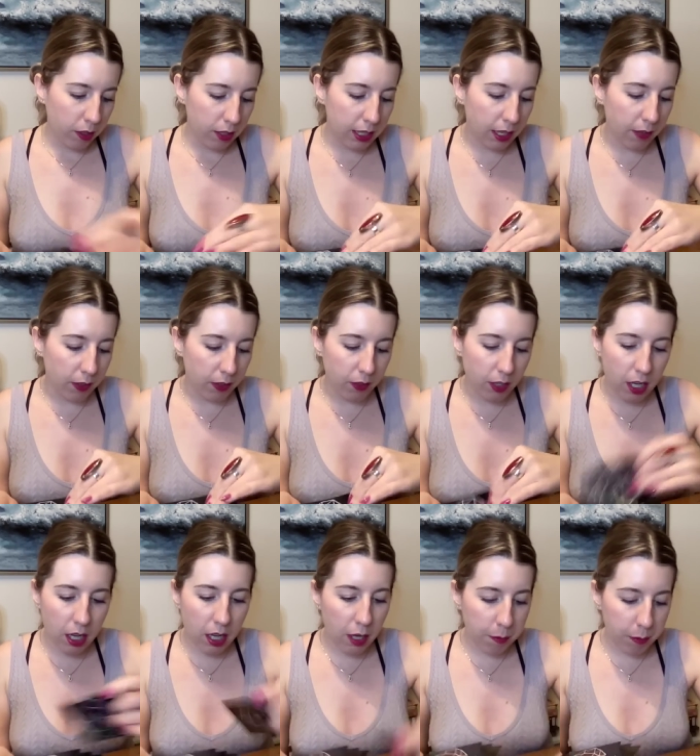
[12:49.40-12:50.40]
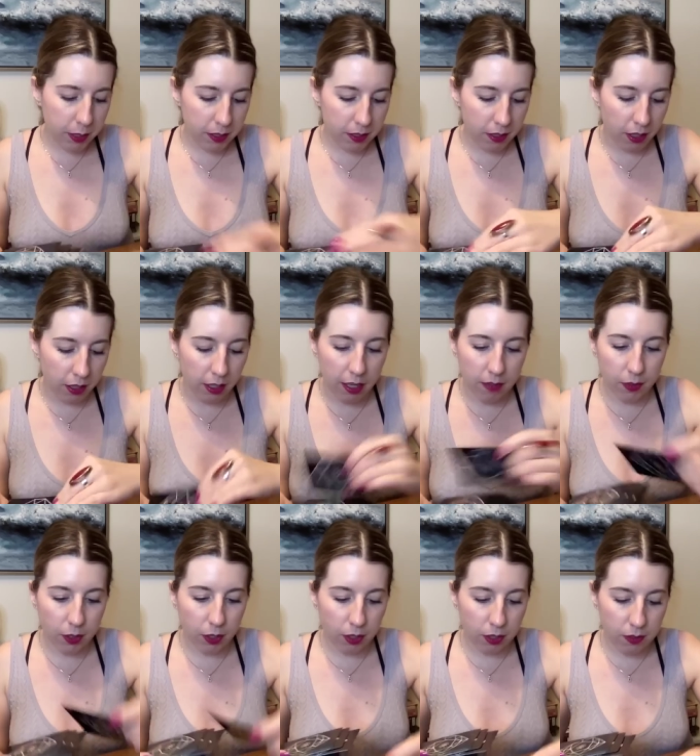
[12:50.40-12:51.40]
Seven of Cups, the
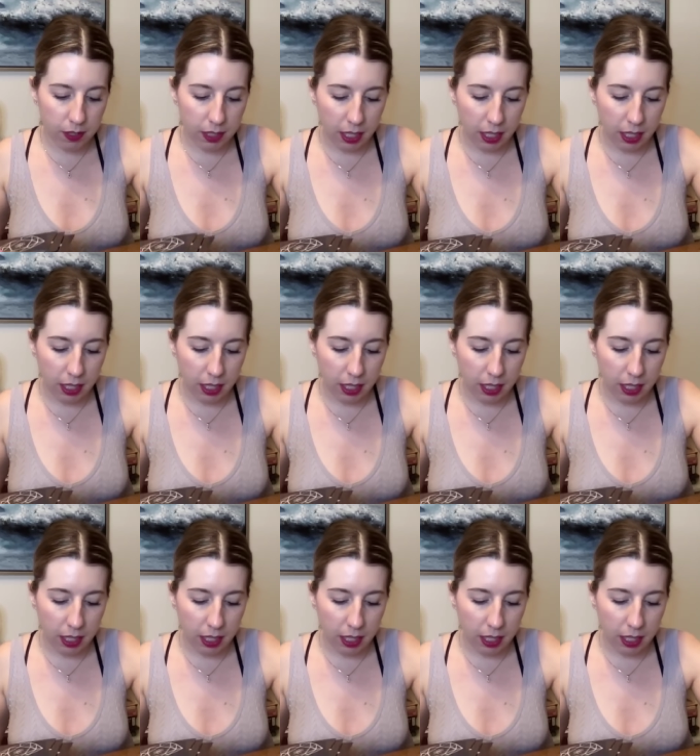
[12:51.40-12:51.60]
Lovers,